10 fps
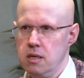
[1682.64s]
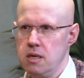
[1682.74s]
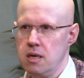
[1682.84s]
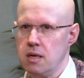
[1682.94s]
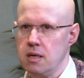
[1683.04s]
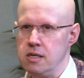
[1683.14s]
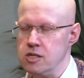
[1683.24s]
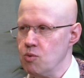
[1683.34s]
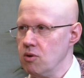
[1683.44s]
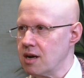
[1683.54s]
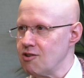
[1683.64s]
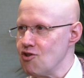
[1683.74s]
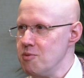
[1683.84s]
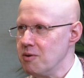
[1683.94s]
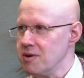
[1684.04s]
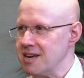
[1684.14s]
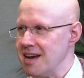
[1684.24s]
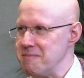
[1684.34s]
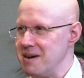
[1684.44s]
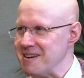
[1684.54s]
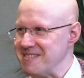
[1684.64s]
Yeah, he swore like a trooper when he came out.